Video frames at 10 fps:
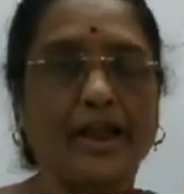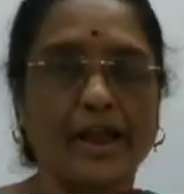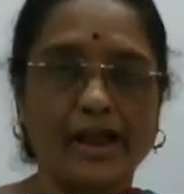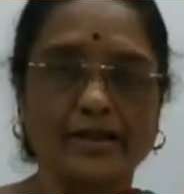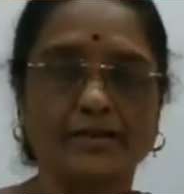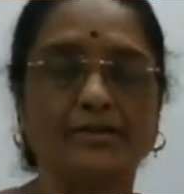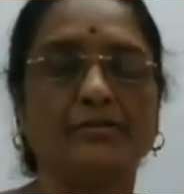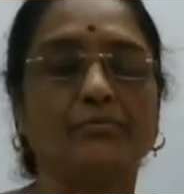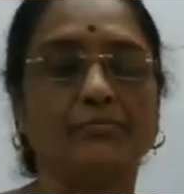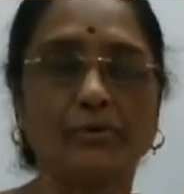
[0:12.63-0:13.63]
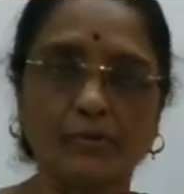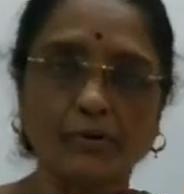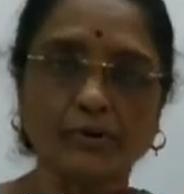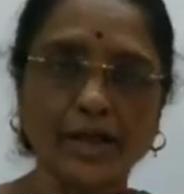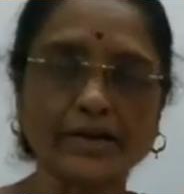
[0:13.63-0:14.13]
and
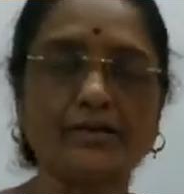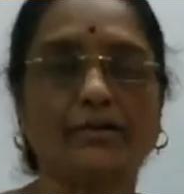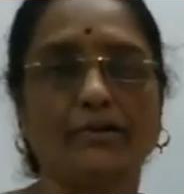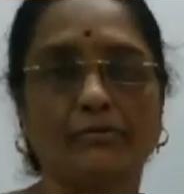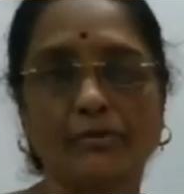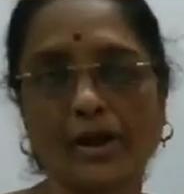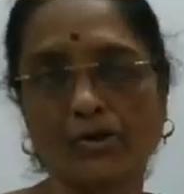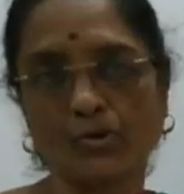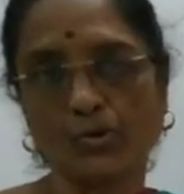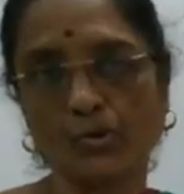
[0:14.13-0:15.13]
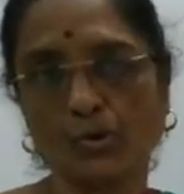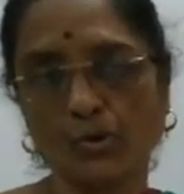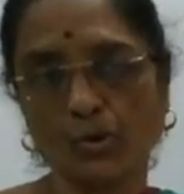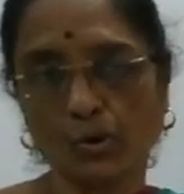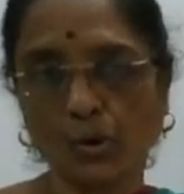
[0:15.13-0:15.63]
before that we have
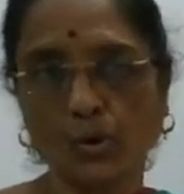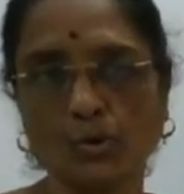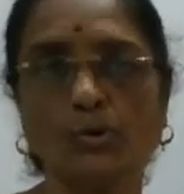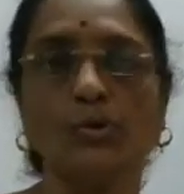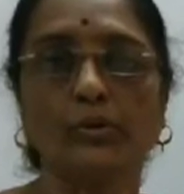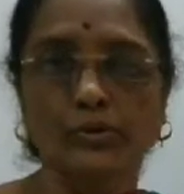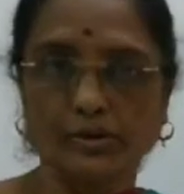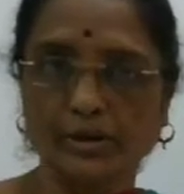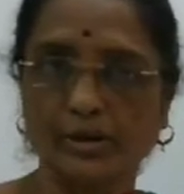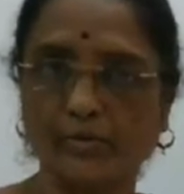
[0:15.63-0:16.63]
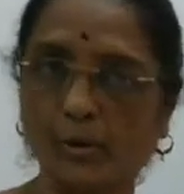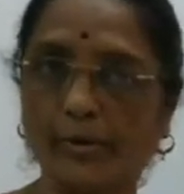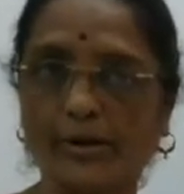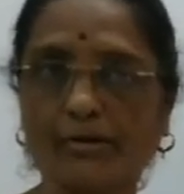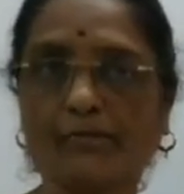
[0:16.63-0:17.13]
to know the
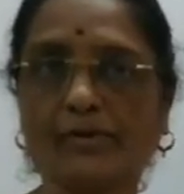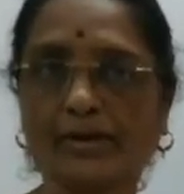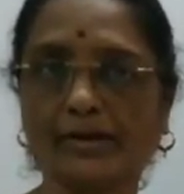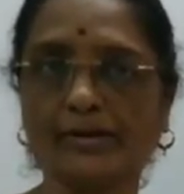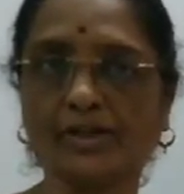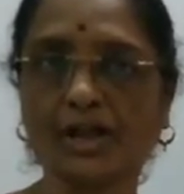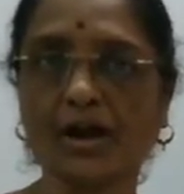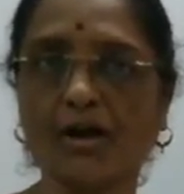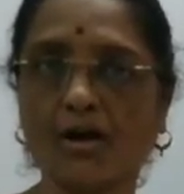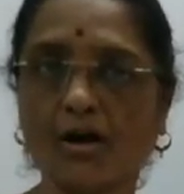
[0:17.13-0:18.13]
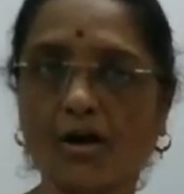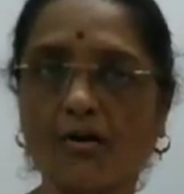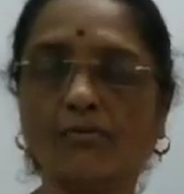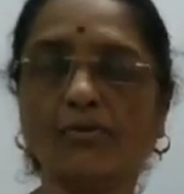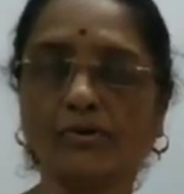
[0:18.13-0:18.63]
moment of inertia
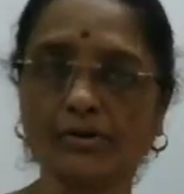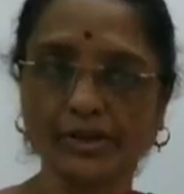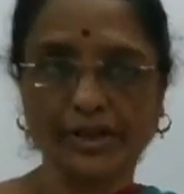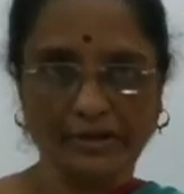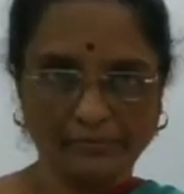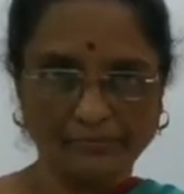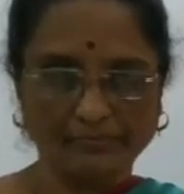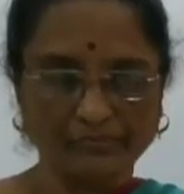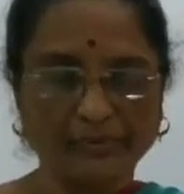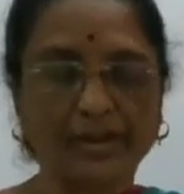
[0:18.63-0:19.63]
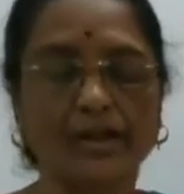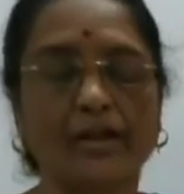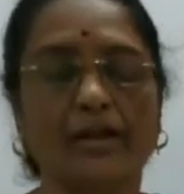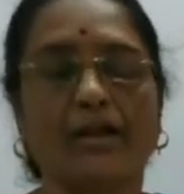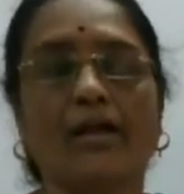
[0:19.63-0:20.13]
of ring.
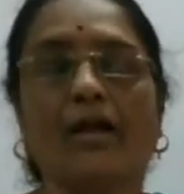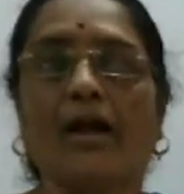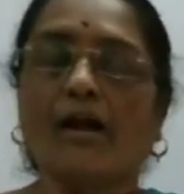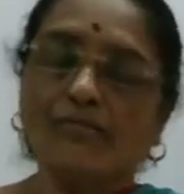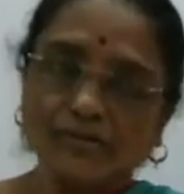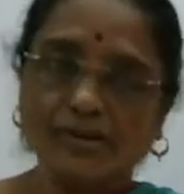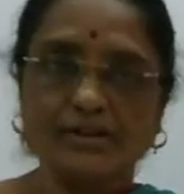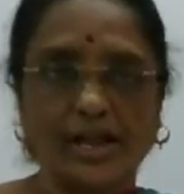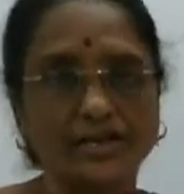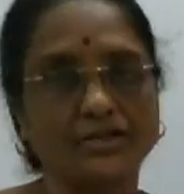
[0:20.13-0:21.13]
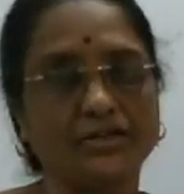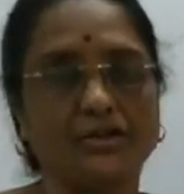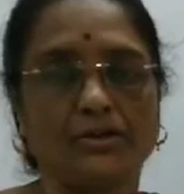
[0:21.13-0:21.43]
After that